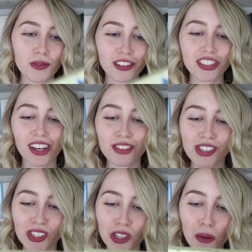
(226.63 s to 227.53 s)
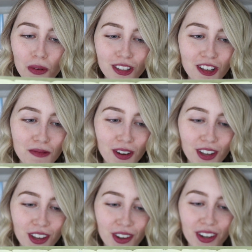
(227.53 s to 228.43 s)
which sounds super, super
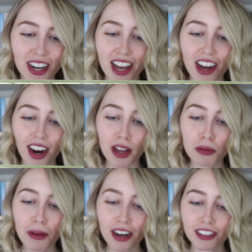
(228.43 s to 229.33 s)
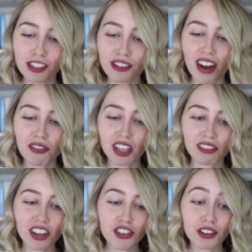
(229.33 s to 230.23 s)
cute. Are you prepared to survive the
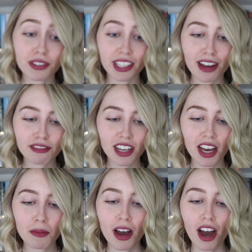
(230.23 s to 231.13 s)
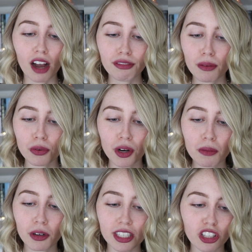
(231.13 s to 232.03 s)
adventure of a lifetime? A
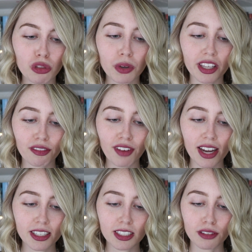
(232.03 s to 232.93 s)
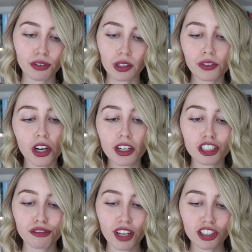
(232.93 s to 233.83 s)
February book is a thrilling fantasy full of
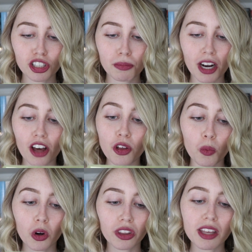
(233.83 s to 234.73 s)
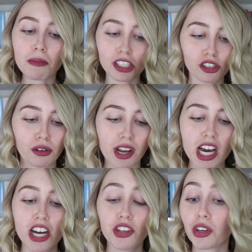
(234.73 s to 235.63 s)
courage, friendship, and otherworldly mystery.
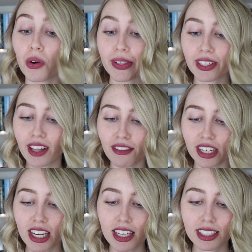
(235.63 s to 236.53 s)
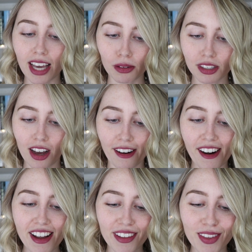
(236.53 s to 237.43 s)
You're going to love it. Scout's
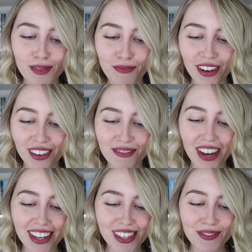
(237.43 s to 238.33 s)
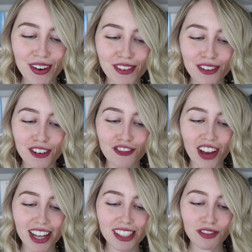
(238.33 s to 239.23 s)
honor. This book box is perfect for
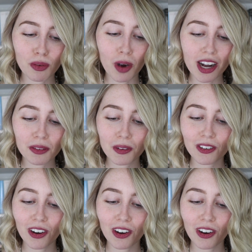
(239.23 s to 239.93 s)
fans of the Wildwood